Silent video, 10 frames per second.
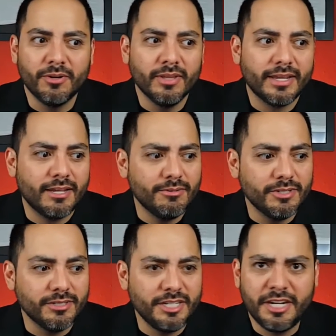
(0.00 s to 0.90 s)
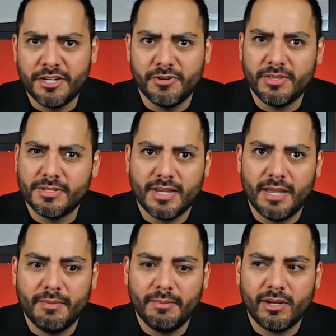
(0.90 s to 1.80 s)
Like I was a teenager at the
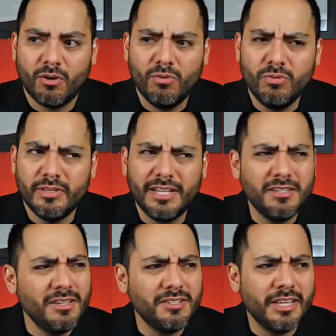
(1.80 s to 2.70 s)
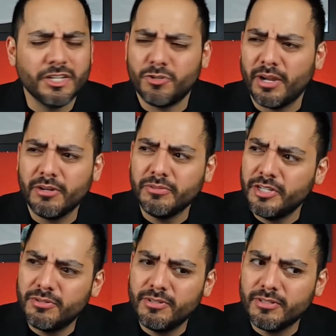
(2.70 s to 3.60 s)
time. I'm like, oh, that doesn't sound like Drago's
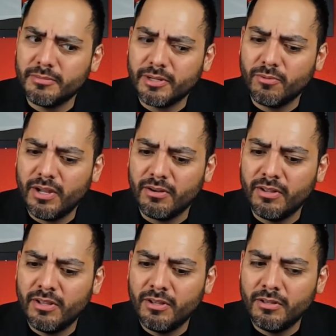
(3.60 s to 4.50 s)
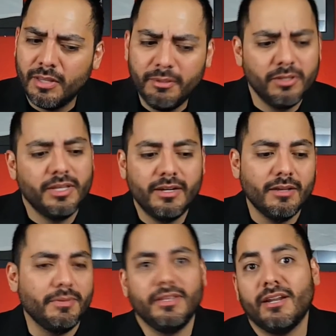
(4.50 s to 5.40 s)
entrance. I'm like, wow, let me look that
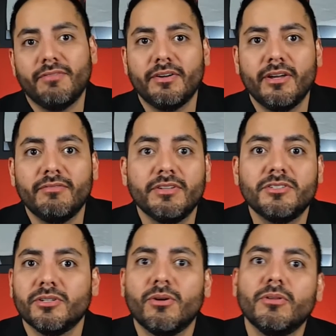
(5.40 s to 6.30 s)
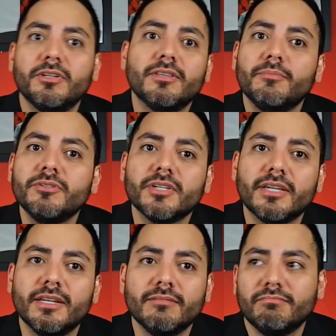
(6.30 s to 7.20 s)
up. And then I found out Vince DiCola did the music
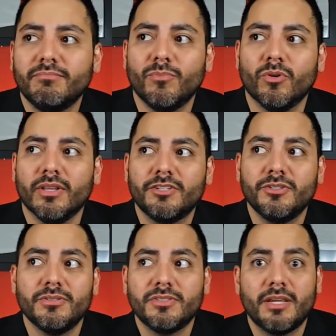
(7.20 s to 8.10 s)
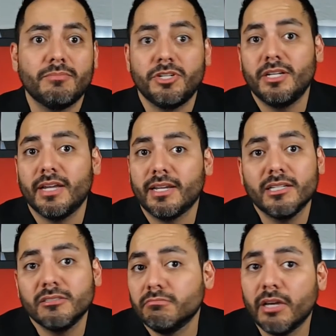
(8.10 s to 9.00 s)
and more or less used the same sheet, I
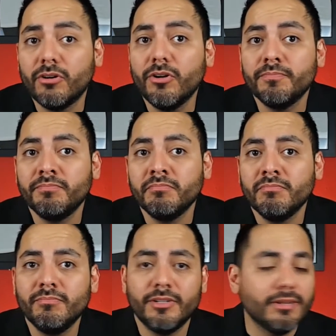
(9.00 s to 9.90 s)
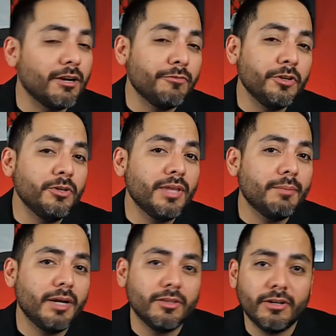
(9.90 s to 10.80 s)
guess. I don't know. But I don't know if you knew that,
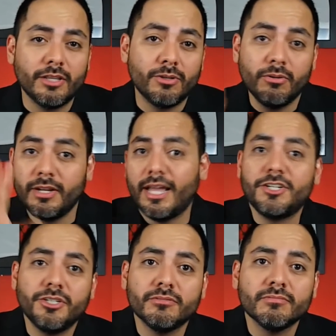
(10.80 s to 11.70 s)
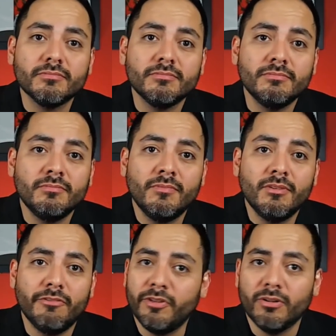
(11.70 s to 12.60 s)
but I thought I'd throw that at you.
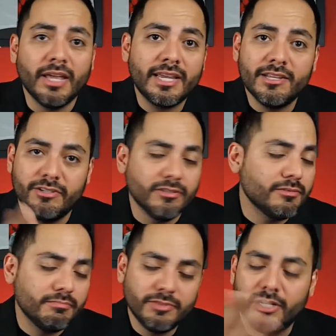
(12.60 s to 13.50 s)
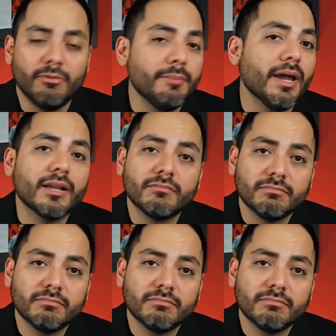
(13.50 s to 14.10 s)
If you don't like it, just send it right back.